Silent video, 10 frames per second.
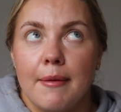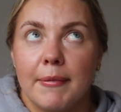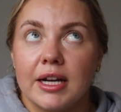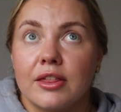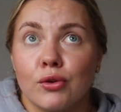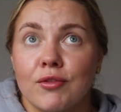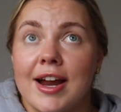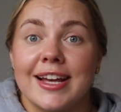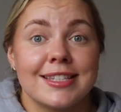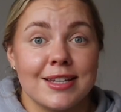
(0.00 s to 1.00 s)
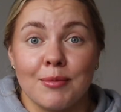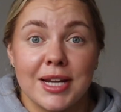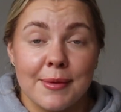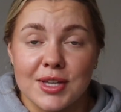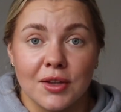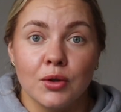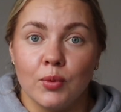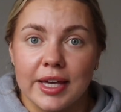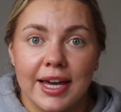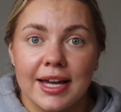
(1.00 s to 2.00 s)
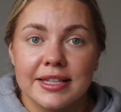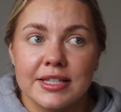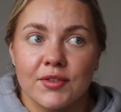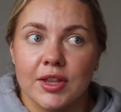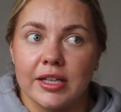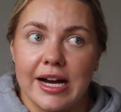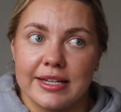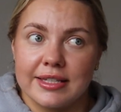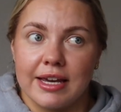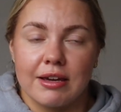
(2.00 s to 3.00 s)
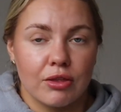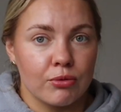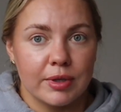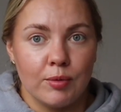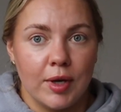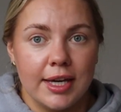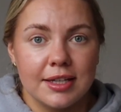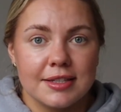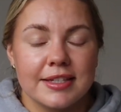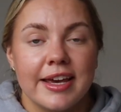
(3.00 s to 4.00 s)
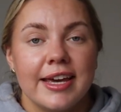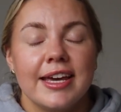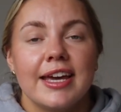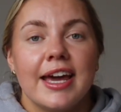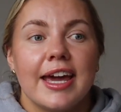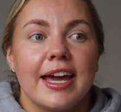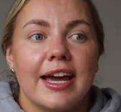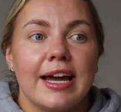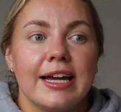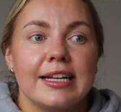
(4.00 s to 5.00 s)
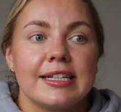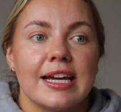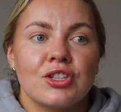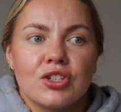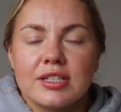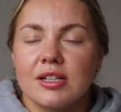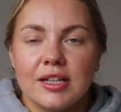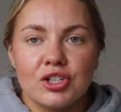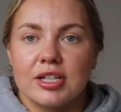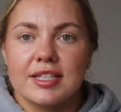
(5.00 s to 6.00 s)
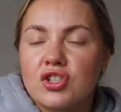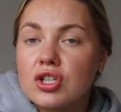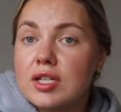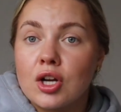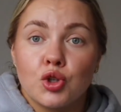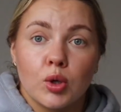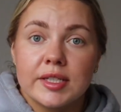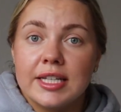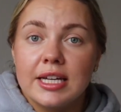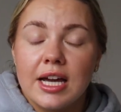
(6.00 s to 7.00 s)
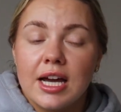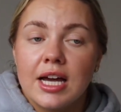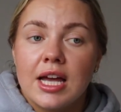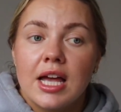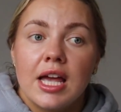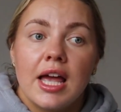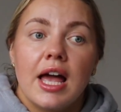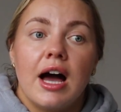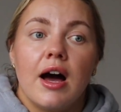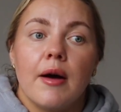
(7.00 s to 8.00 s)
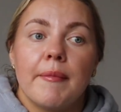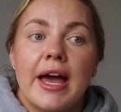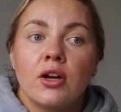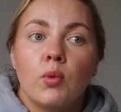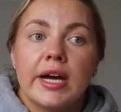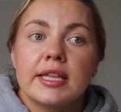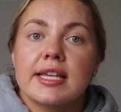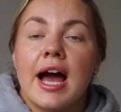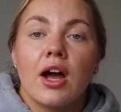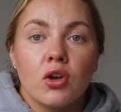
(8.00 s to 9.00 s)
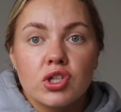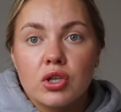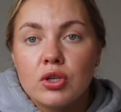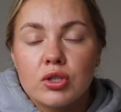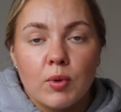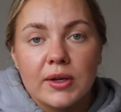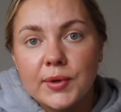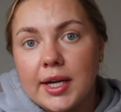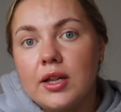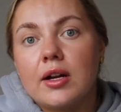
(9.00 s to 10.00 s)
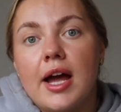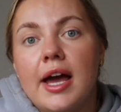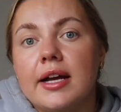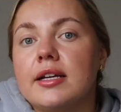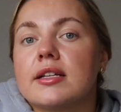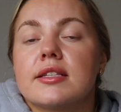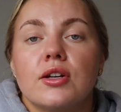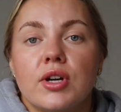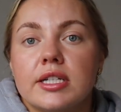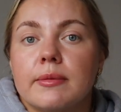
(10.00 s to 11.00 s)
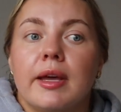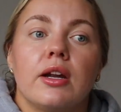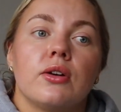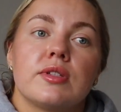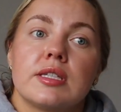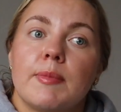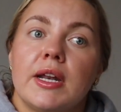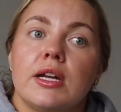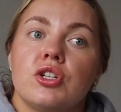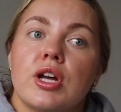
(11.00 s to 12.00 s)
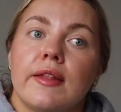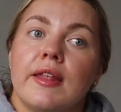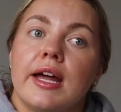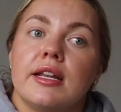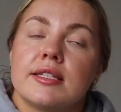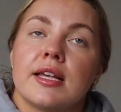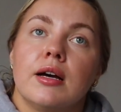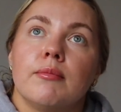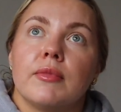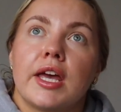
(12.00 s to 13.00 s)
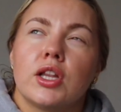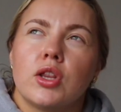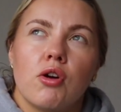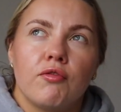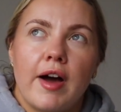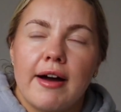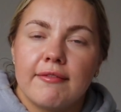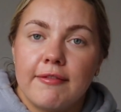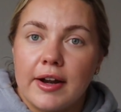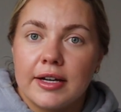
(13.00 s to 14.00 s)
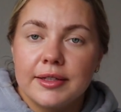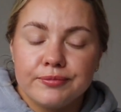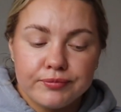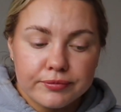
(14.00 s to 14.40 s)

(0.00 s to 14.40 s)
Monday through Friday, sometimes on the weekends for the last like 3 weeks, and it's just delicious. It's just a tortilla, egg whites. I also use 1 regular egg, sun-dried tomatoes, spinach, and then some like low-fat feta.